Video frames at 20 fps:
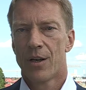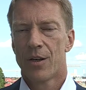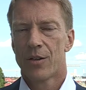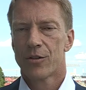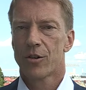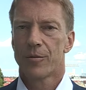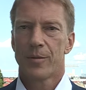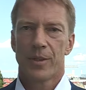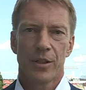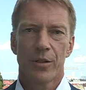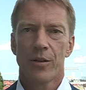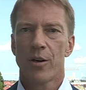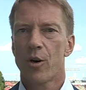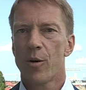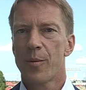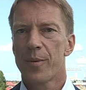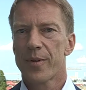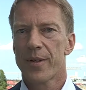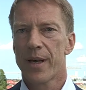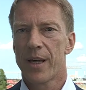So we do
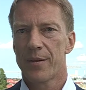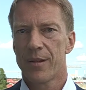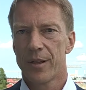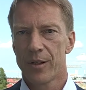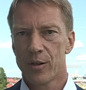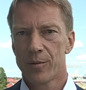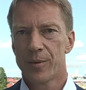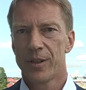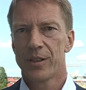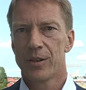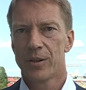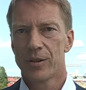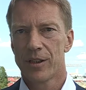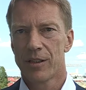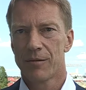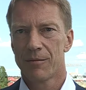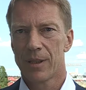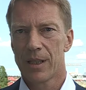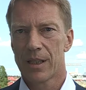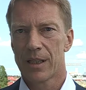hope that the European
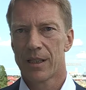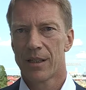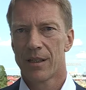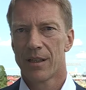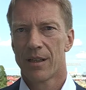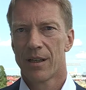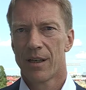Union Week